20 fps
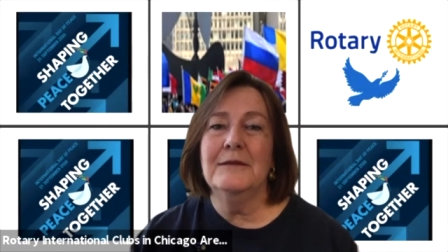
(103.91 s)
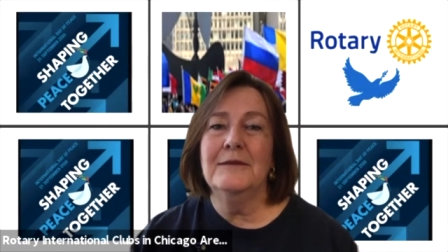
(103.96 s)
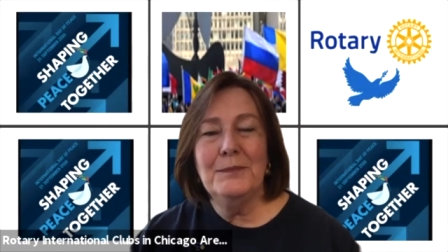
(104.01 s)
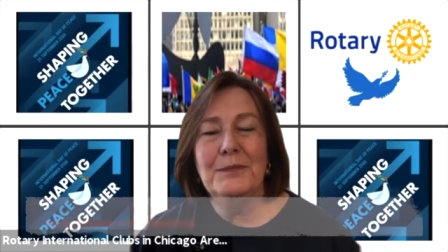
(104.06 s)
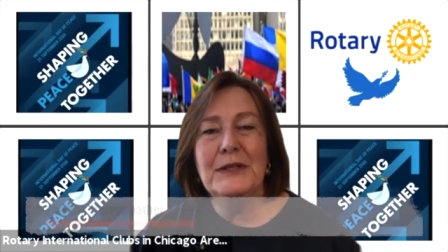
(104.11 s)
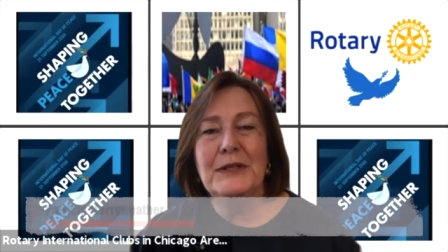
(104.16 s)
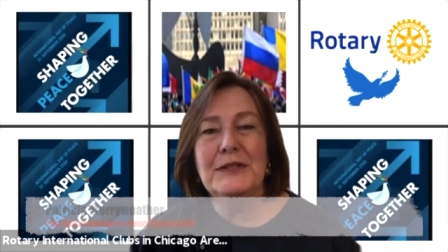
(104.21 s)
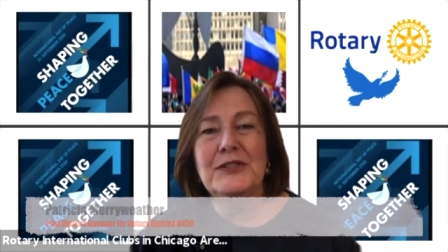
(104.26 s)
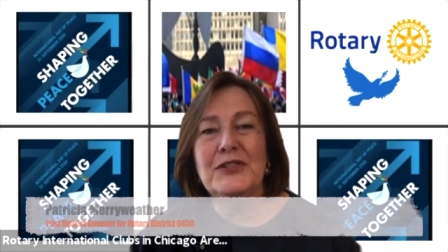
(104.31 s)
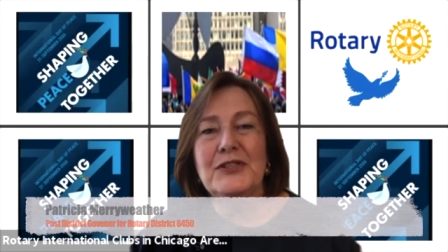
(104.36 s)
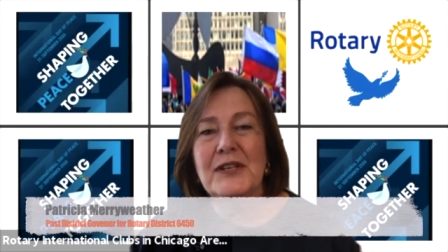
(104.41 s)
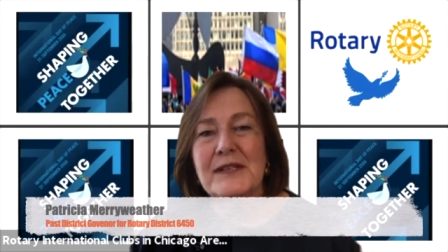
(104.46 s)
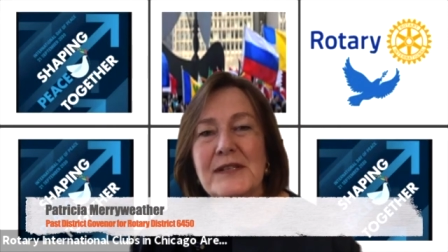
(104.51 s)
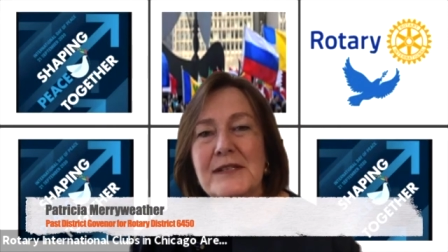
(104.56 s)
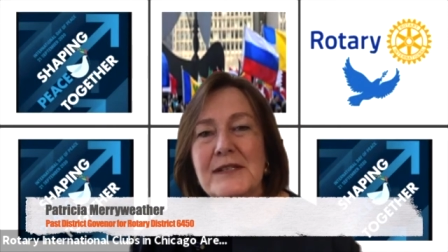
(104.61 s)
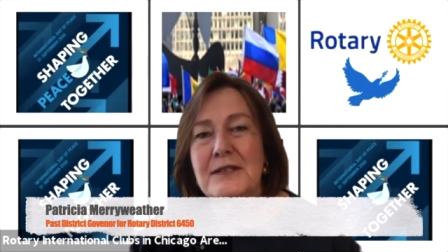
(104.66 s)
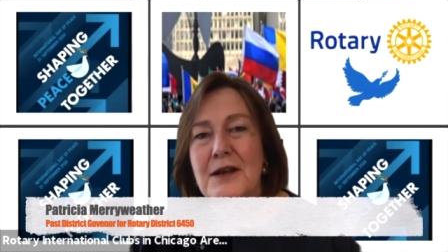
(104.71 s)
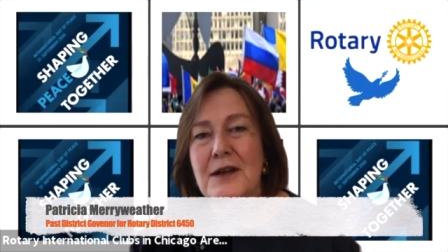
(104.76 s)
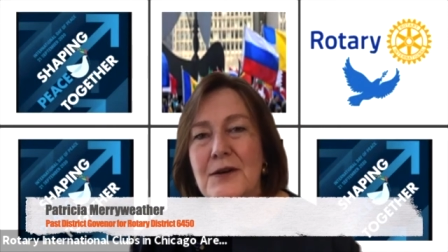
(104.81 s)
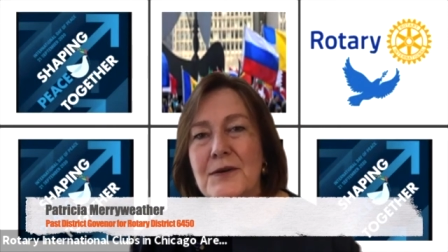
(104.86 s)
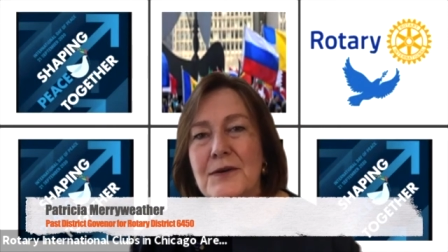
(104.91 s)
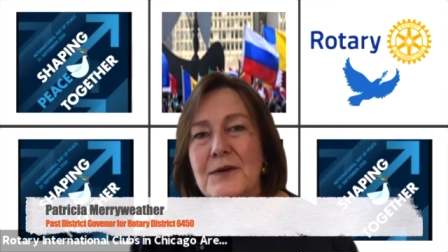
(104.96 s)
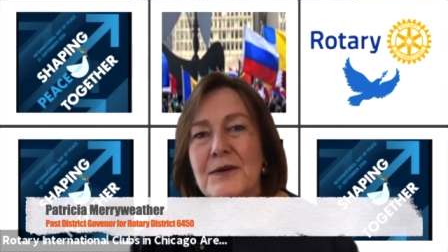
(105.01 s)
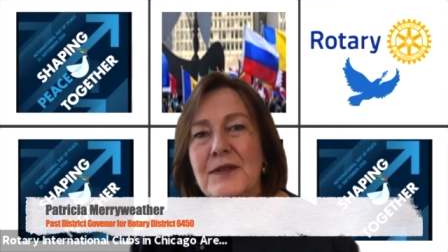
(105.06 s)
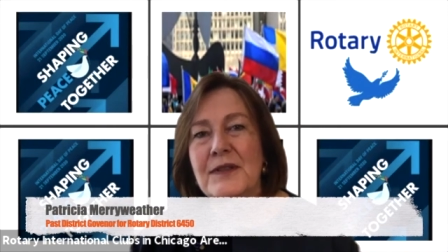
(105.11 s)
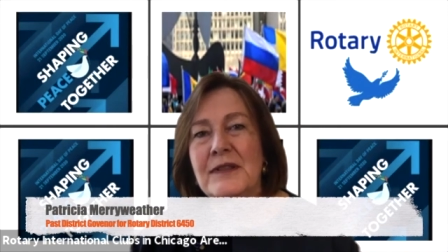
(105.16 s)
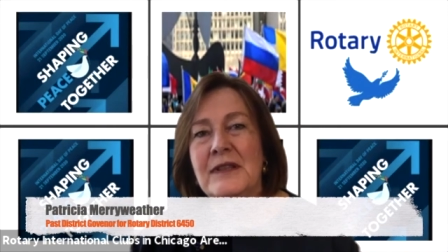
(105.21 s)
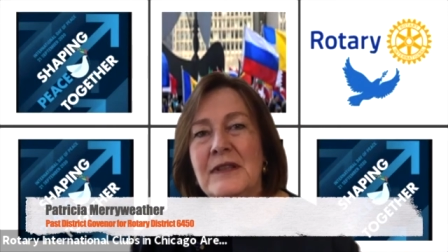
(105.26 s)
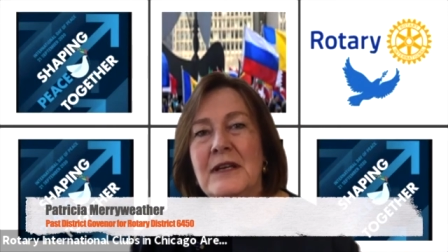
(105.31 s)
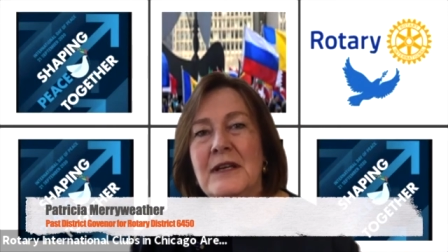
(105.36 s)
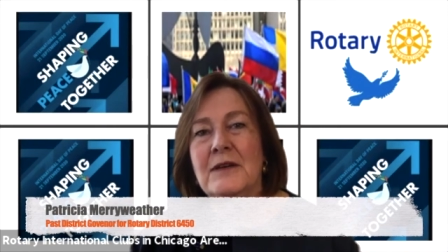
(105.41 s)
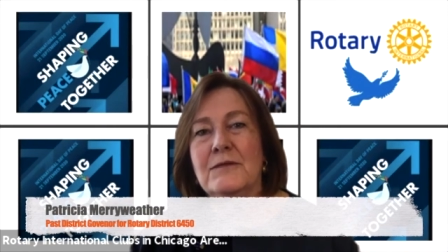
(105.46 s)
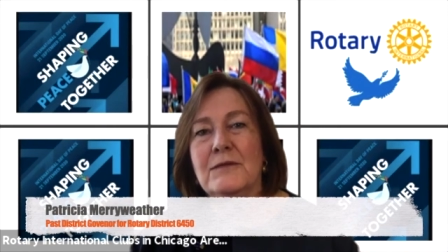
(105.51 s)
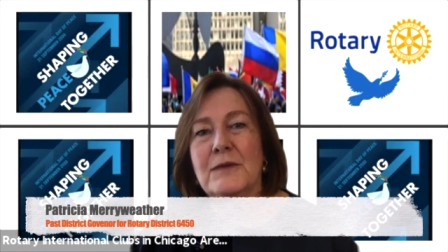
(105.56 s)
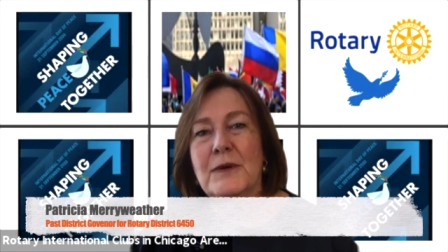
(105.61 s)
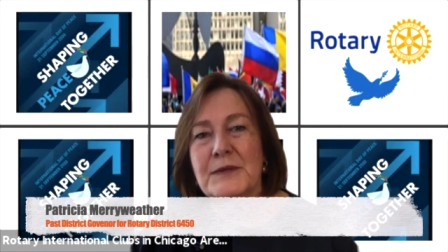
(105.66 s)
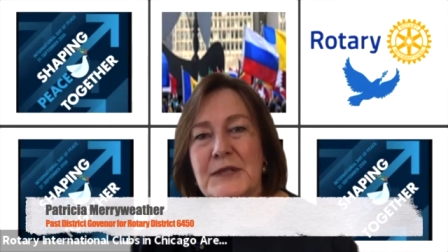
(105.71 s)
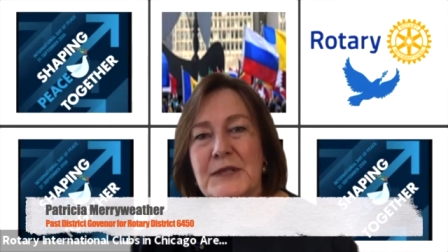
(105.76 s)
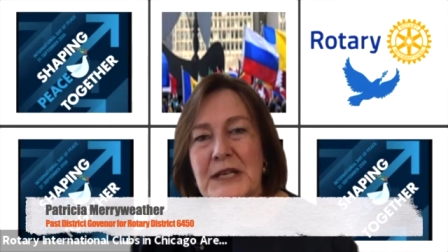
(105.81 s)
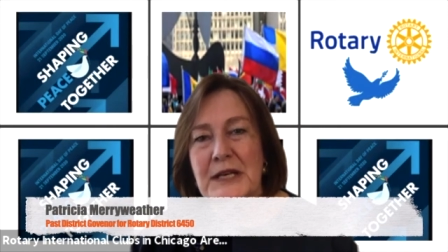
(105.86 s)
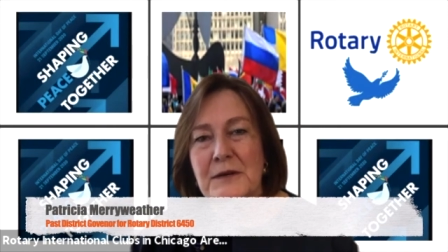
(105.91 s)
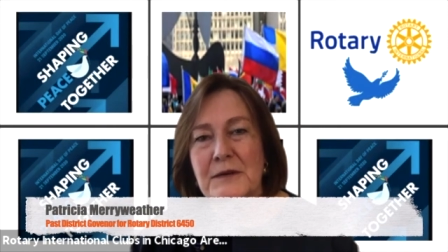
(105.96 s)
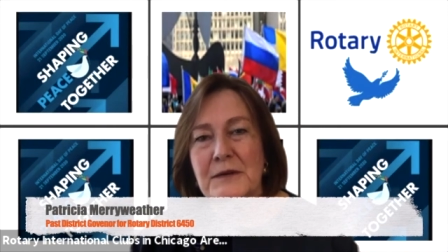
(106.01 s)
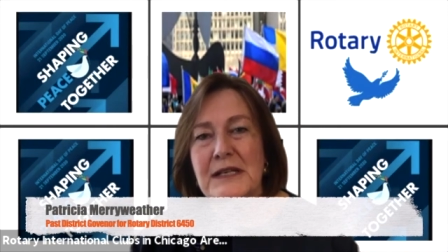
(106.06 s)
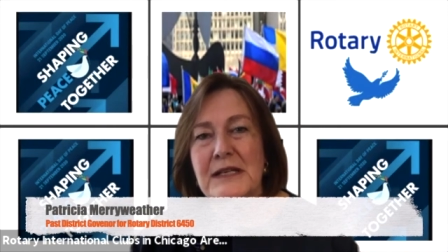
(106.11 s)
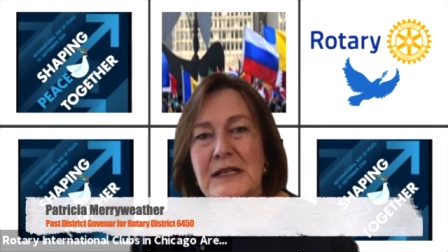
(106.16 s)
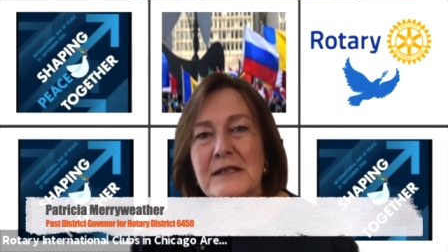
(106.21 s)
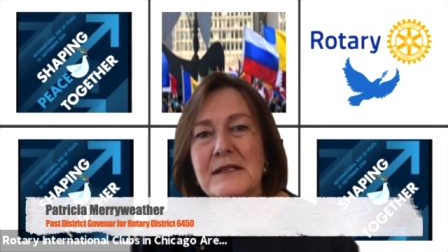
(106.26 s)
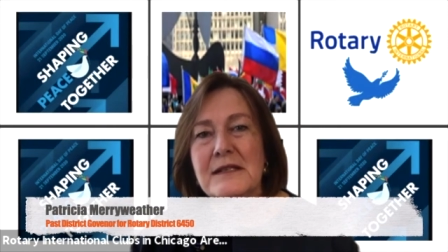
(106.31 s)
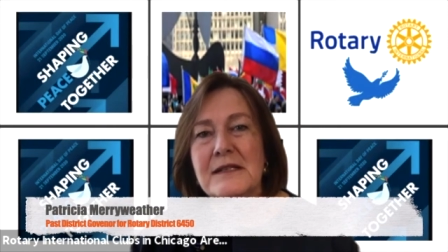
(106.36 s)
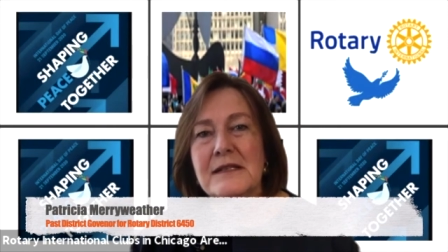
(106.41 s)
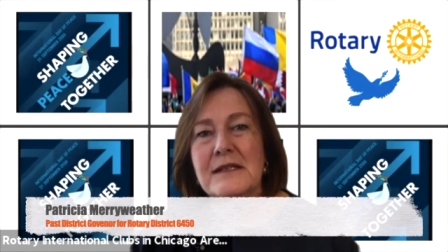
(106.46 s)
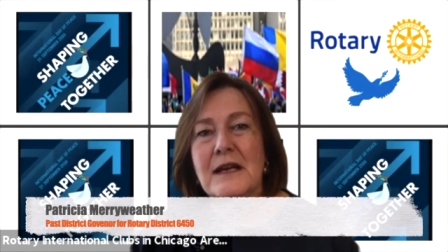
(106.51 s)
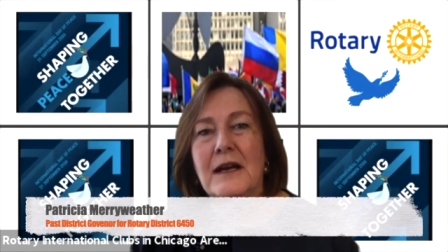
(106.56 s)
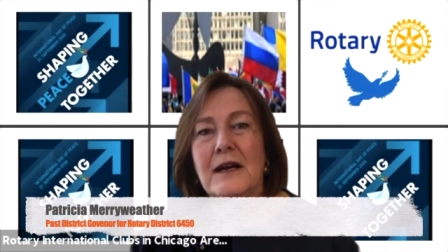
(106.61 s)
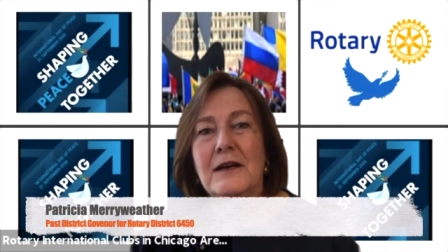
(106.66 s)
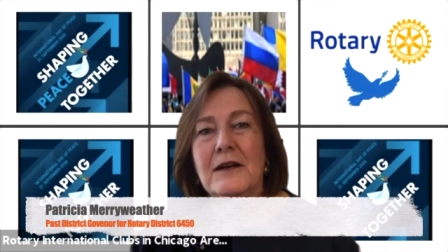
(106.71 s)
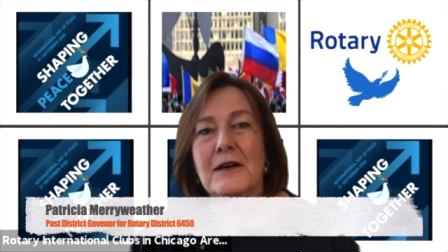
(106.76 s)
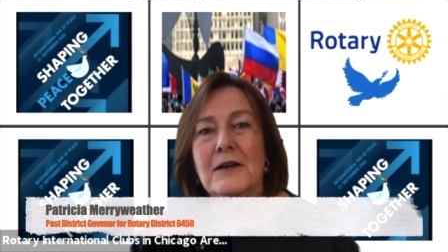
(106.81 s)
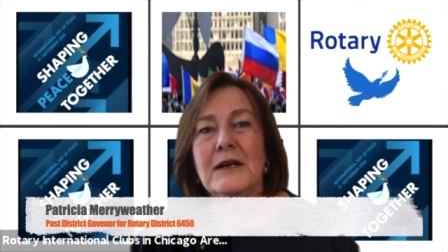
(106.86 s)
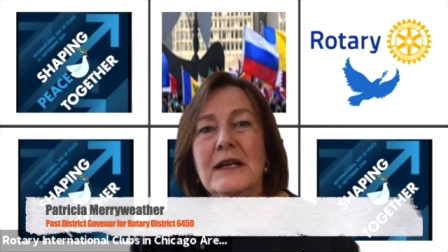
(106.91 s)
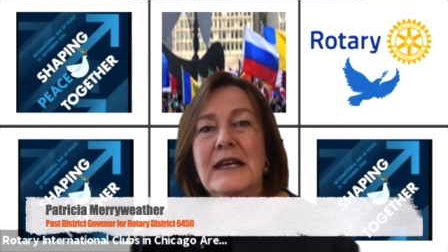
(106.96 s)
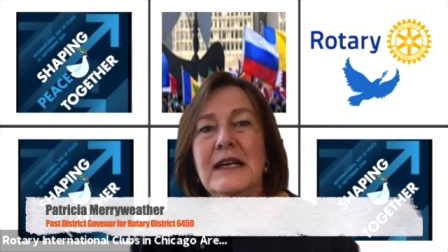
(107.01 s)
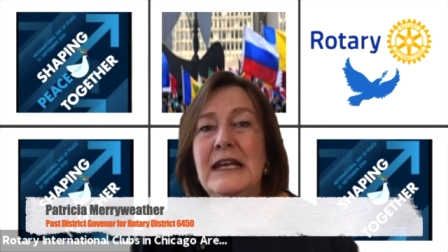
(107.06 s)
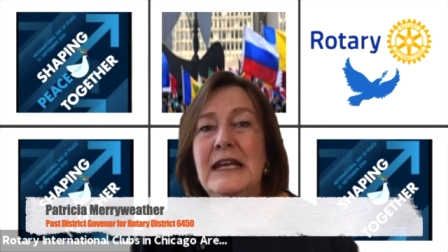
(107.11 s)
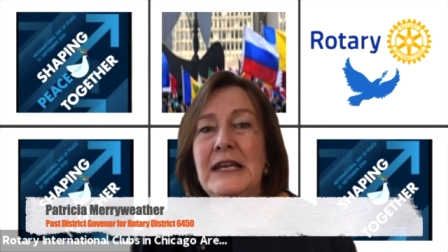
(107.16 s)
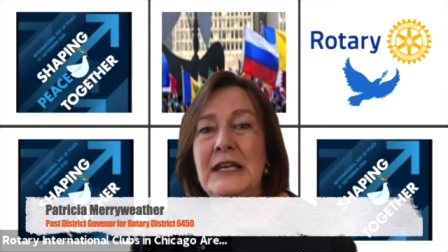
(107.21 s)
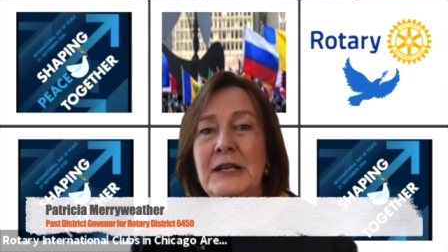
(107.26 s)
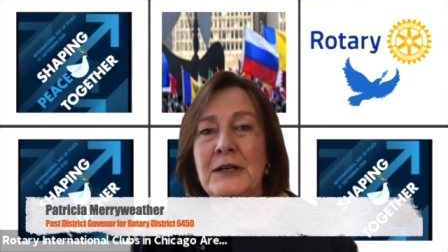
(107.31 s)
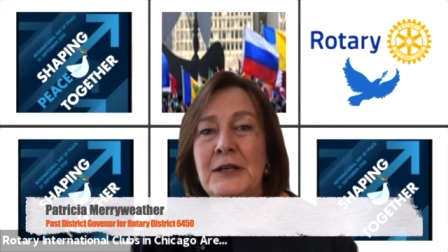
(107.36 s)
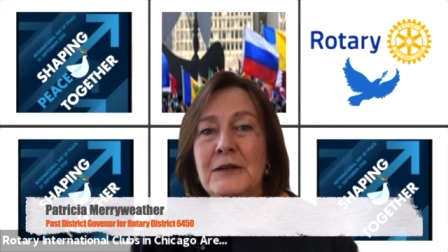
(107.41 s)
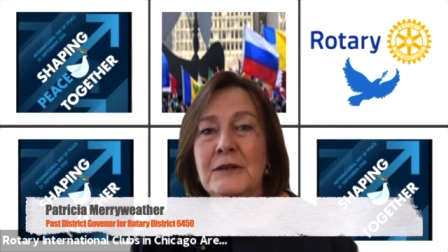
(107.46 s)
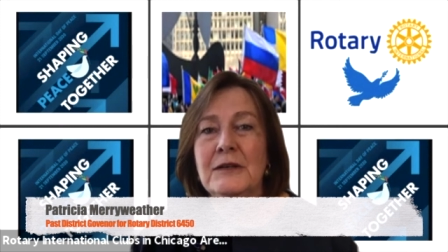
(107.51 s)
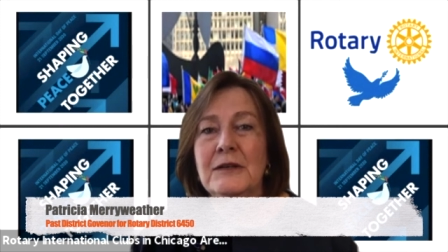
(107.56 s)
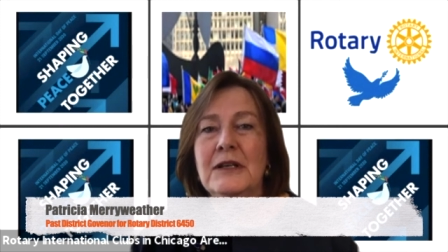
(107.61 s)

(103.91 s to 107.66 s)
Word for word: But just know that Rotarians are here,